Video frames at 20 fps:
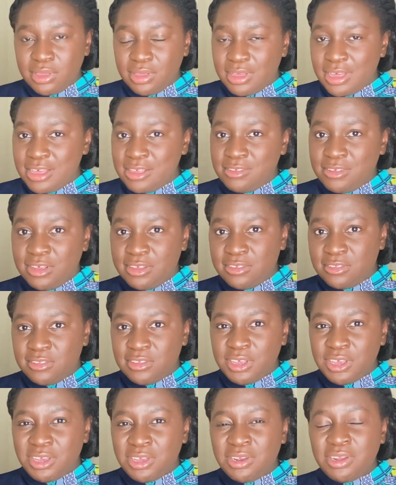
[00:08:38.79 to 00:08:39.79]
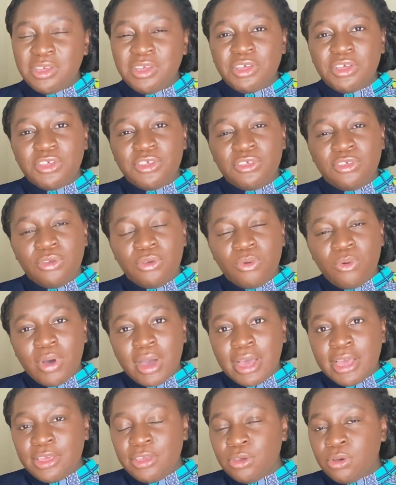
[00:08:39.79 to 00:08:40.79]
As I said, you are
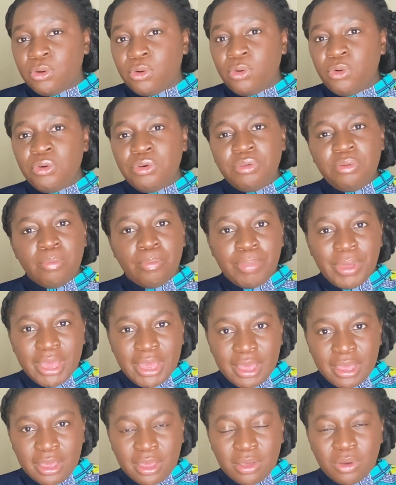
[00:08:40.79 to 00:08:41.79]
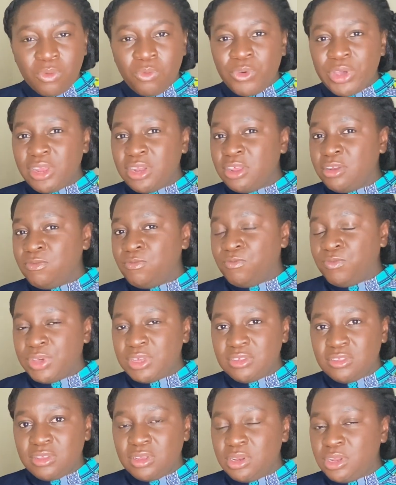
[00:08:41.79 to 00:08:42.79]
your own bank when
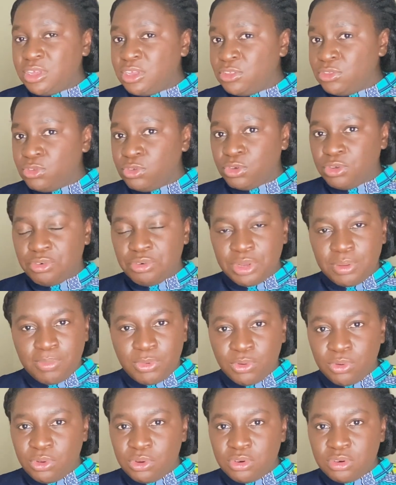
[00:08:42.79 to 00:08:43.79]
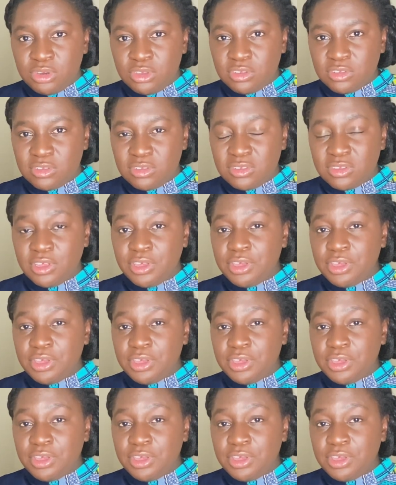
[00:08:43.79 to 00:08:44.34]
investing into cryptocurrencies.